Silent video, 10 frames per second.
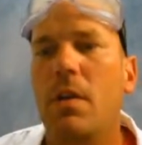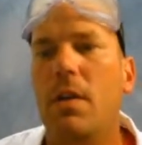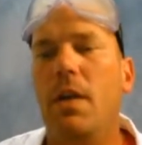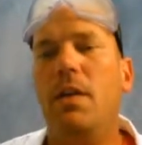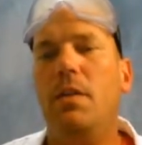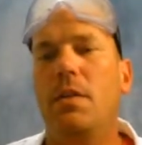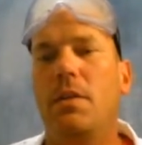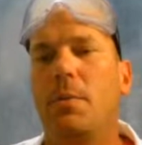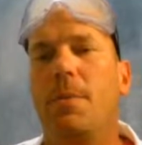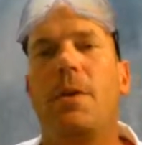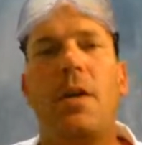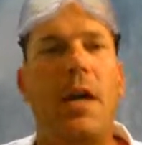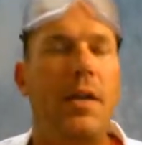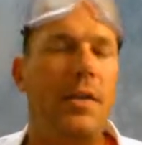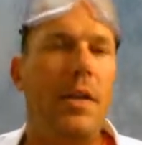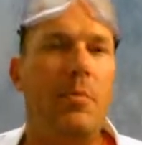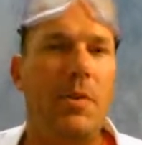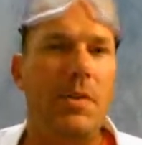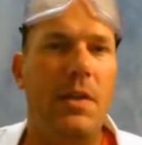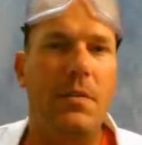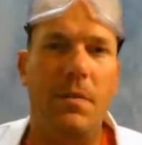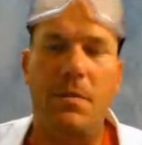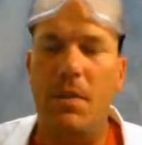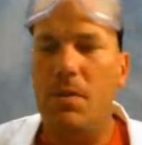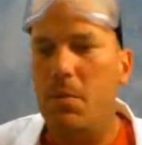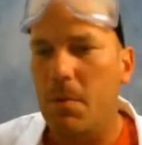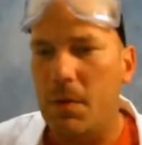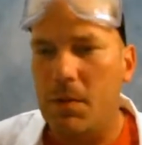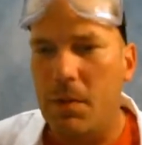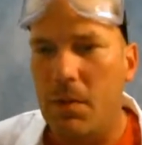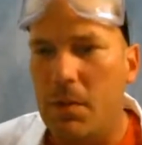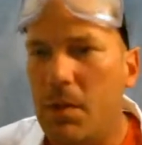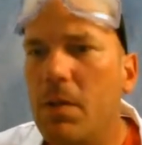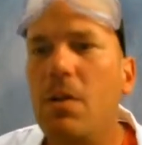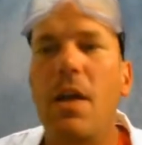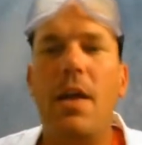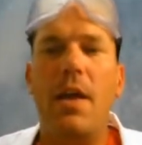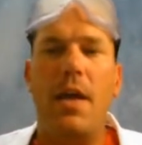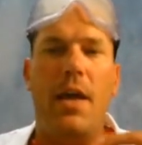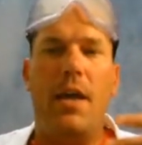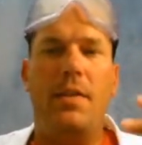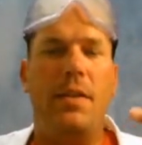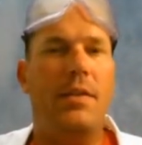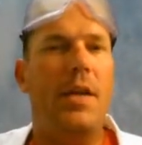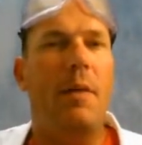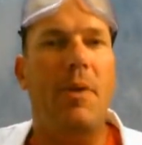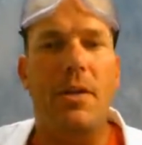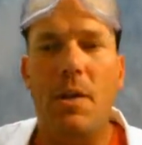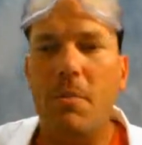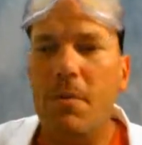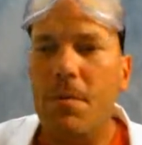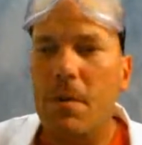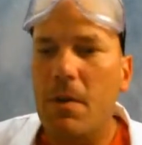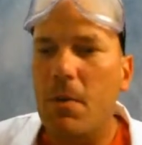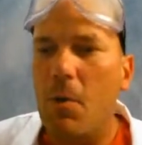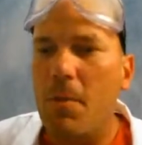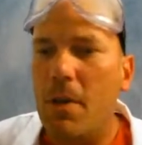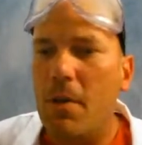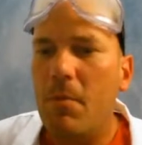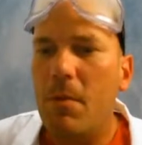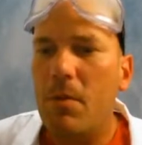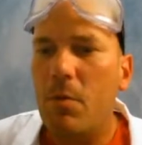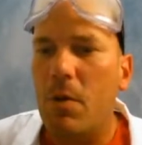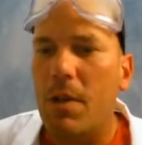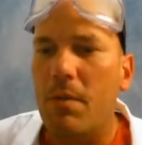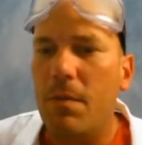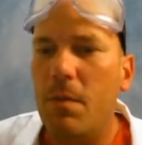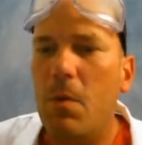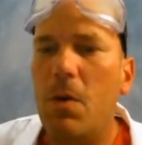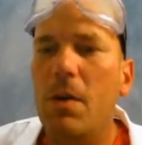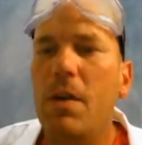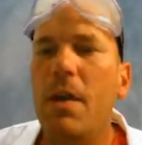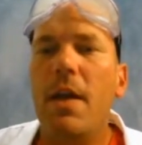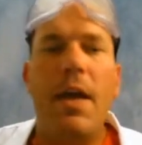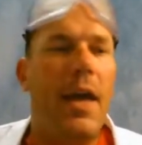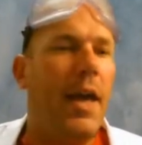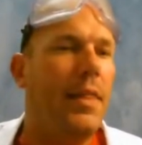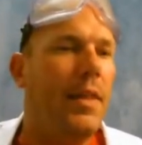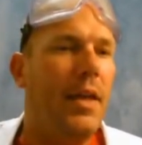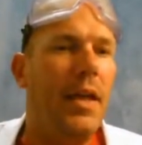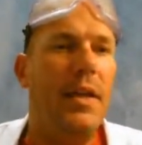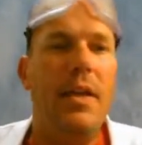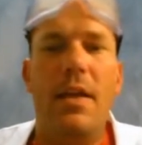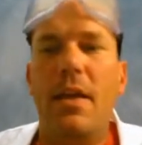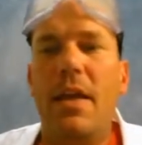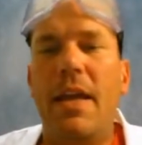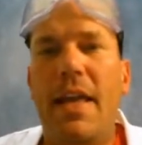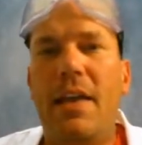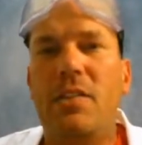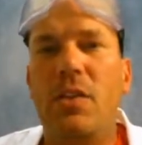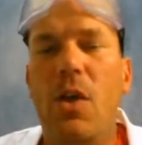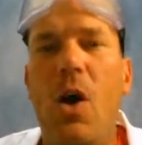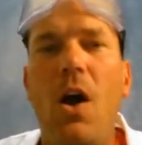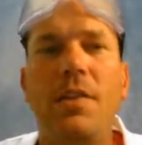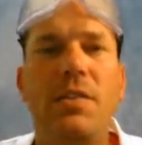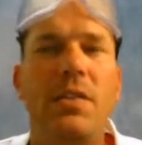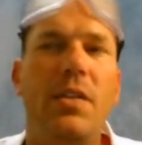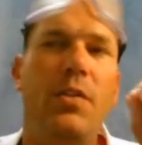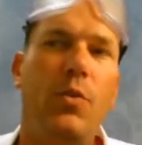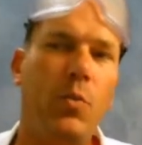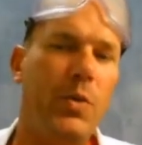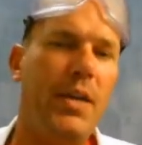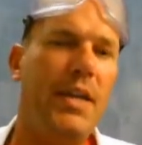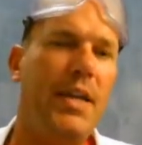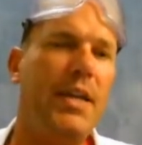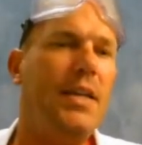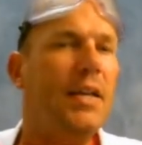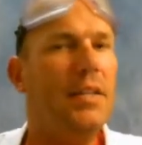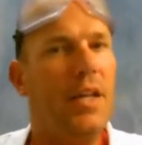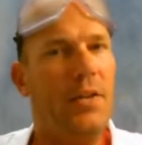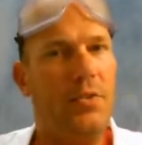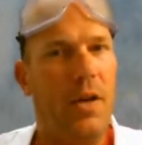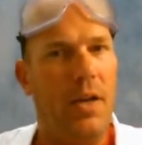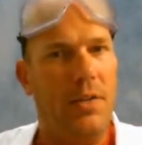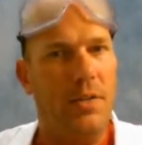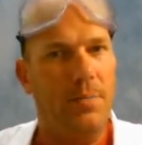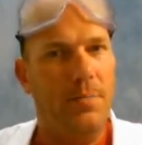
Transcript: Okay, your periodic table says 52.00. And the atomic number for chromium, 24. And then it has lost three electrons.